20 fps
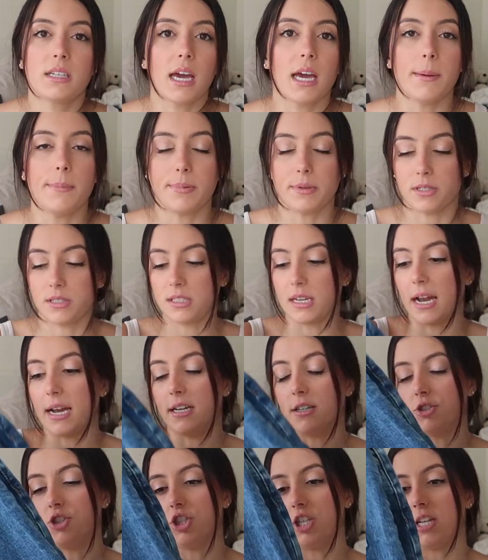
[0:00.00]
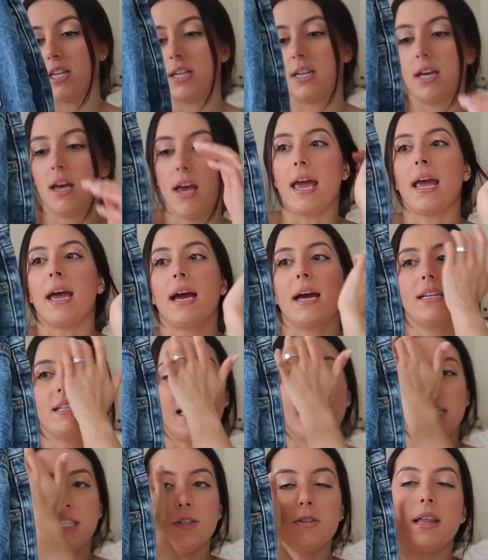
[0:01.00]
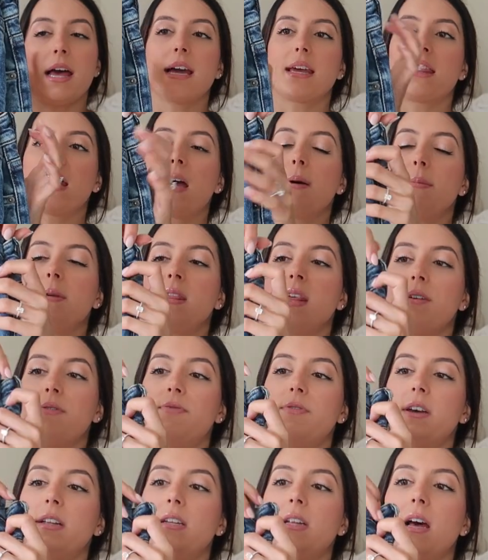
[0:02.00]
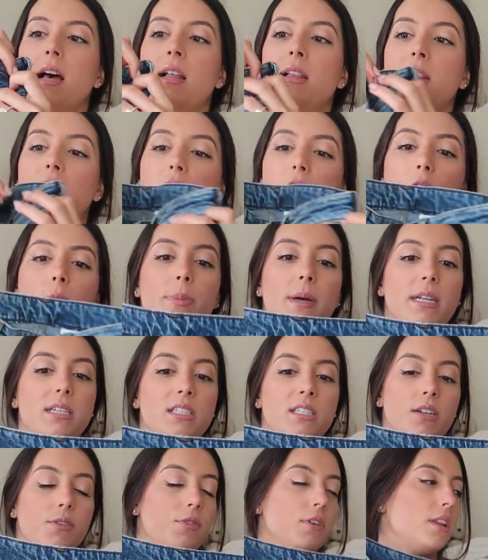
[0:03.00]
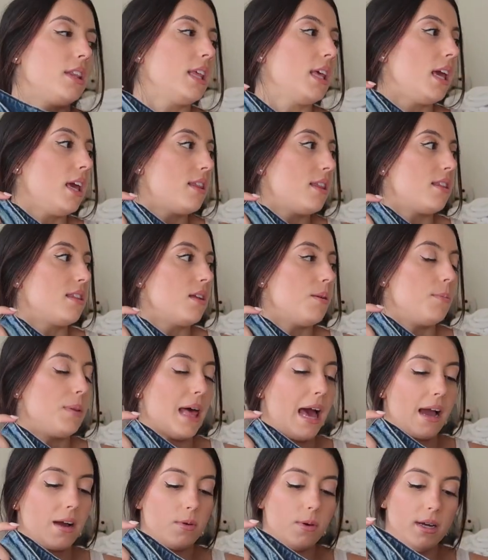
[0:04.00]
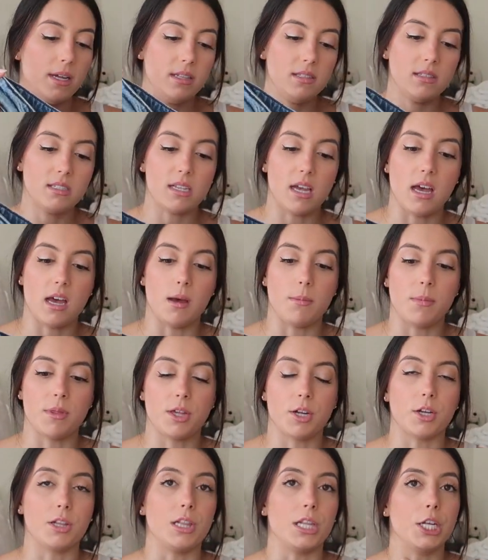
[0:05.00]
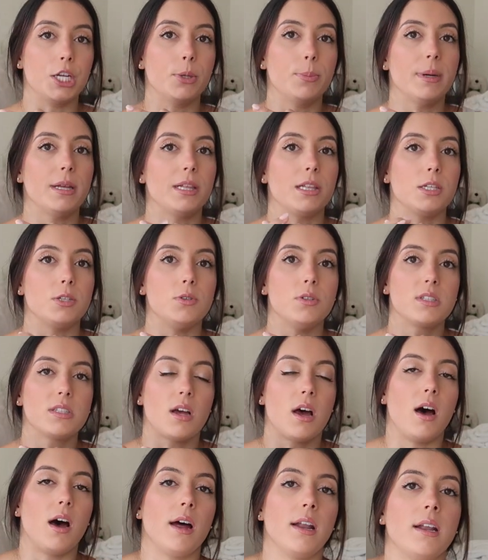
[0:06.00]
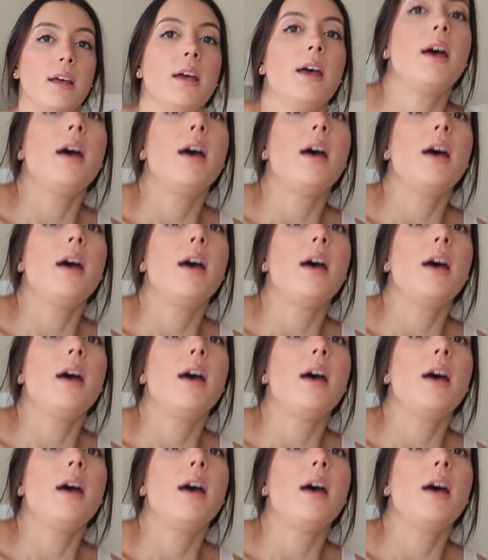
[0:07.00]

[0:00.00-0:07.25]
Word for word: type style jean. And I do like them. They fit a little bit differently than the black ones. They're a little bit loose on